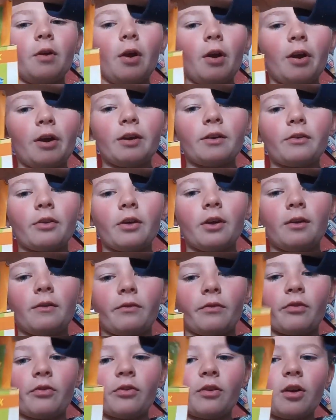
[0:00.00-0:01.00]
Right
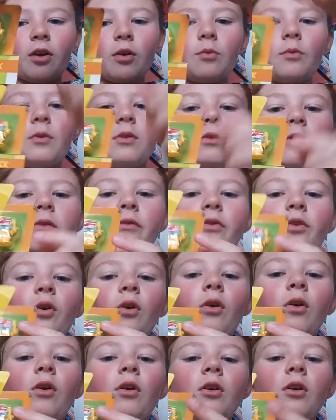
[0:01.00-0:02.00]
then, so you've
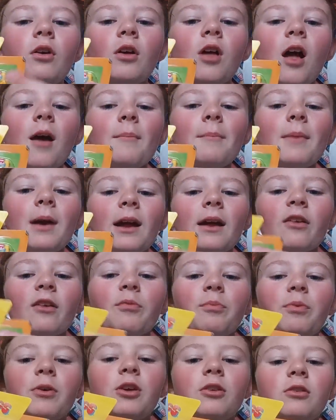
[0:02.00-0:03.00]
got
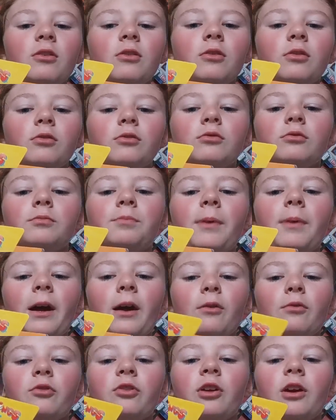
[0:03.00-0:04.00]
Max Peel,
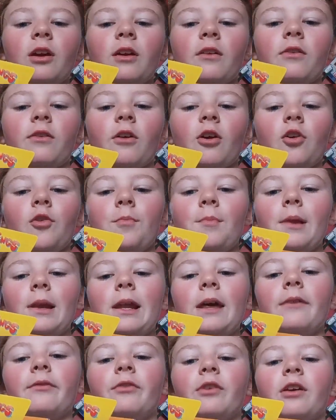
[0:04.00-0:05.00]
Potato,
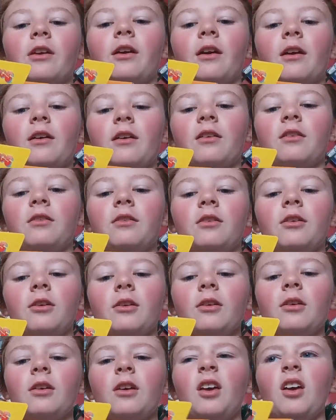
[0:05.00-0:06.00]
Maleficate,
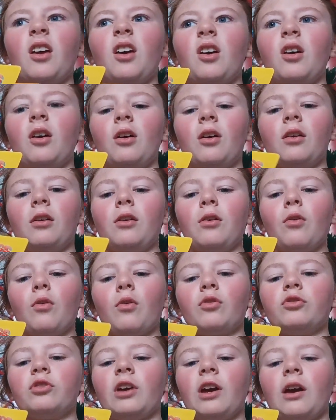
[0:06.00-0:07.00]

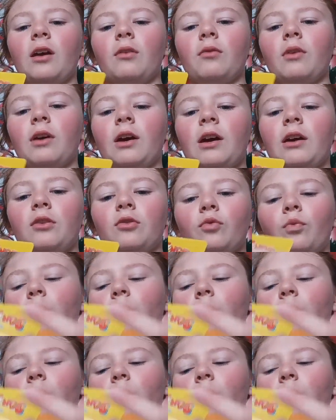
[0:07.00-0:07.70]
Lockdown, and